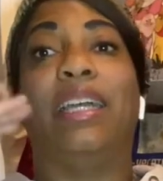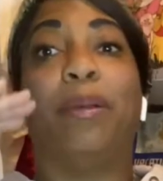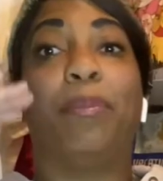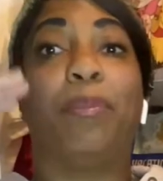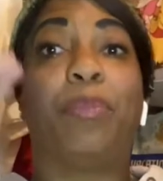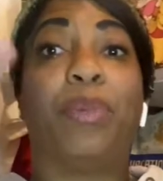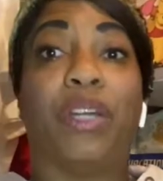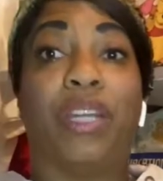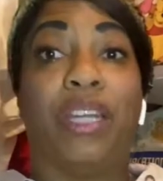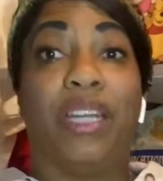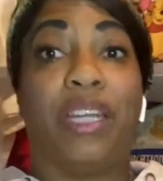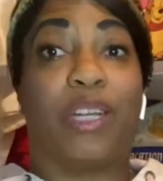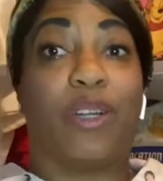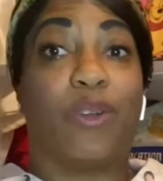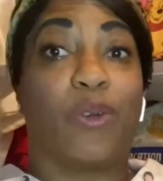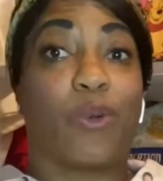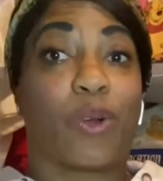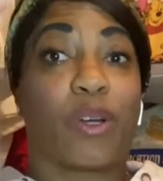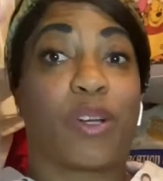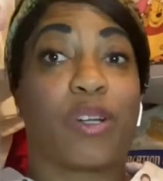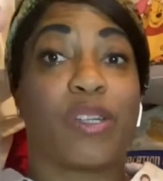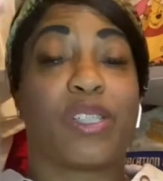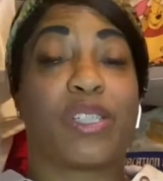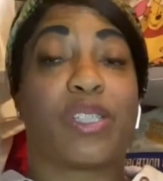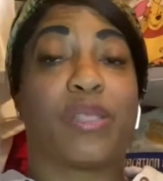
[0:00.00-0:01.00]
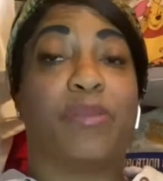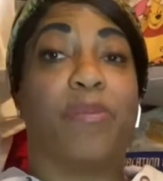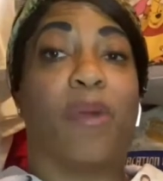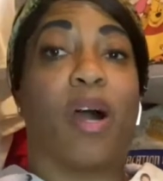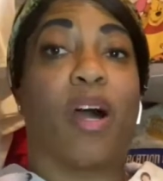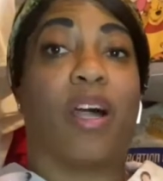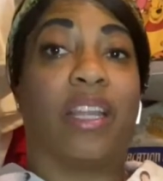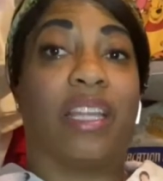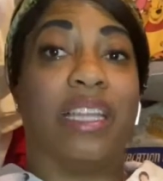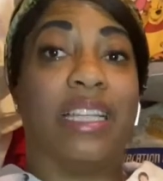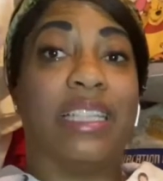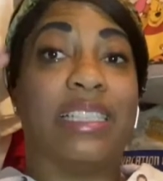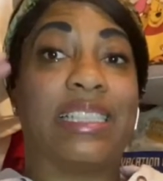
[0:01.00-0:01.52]
Put in an order
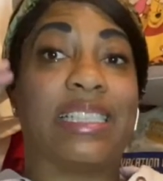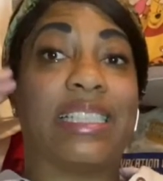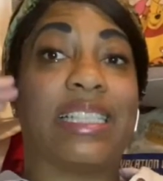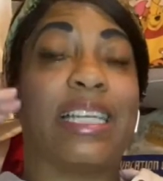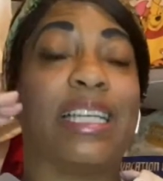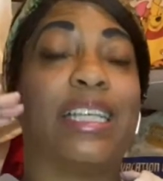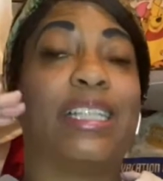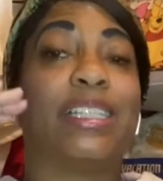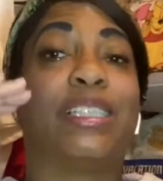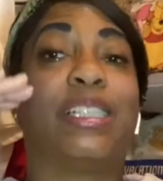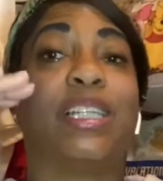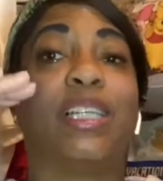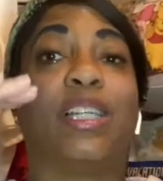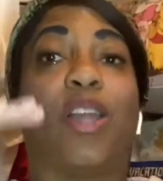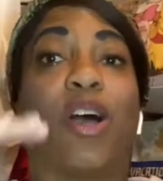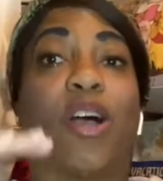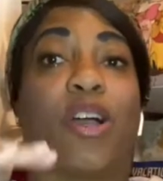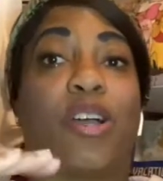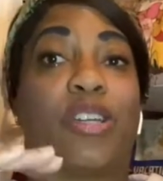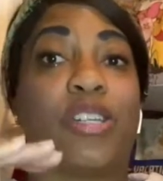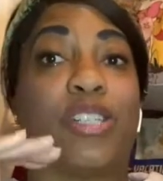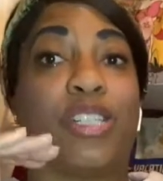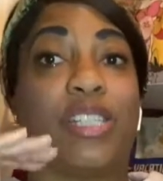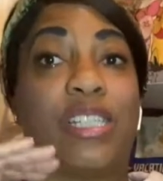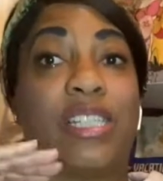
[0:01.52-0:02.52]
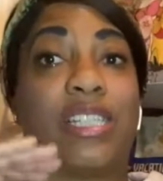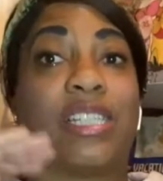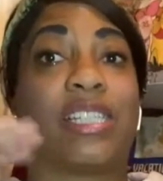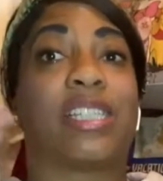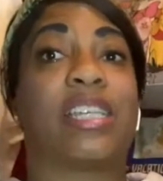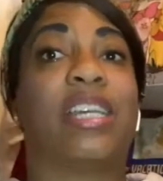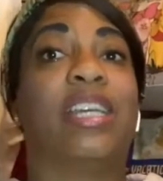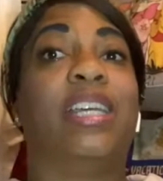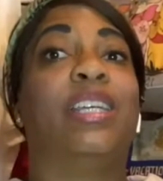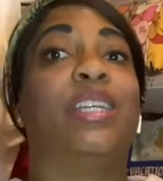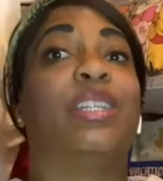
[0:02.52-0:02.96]
smallest to largest.